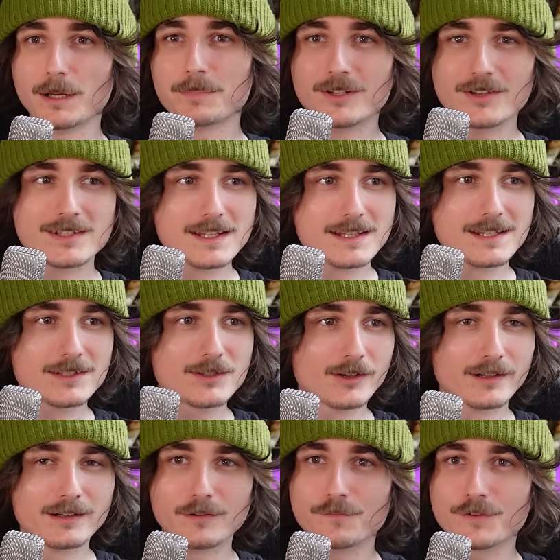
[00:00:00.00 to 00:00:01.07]
But because this is
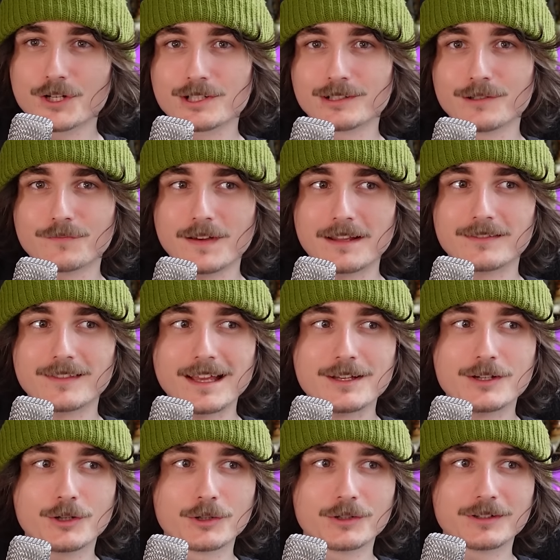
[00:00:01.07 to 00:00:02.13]
not an official event, they
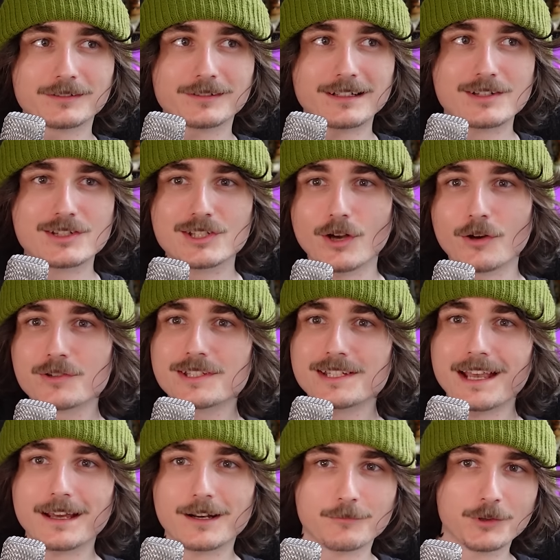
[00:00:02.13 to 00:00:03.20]
couldn't
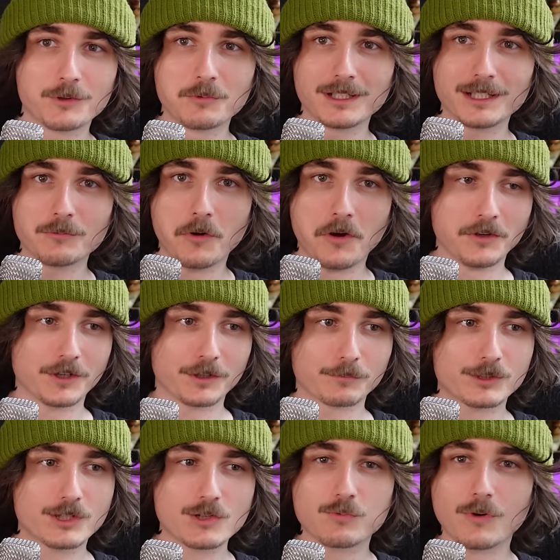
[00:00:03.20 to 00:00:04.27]
associate it with Willy Wonka,
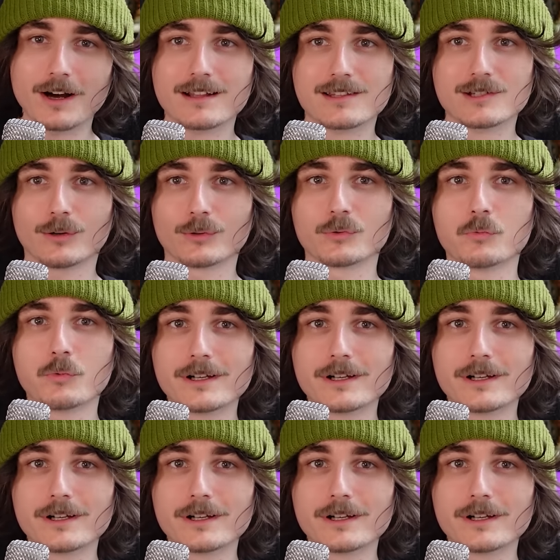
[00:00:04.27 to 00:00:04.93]
which is why it's called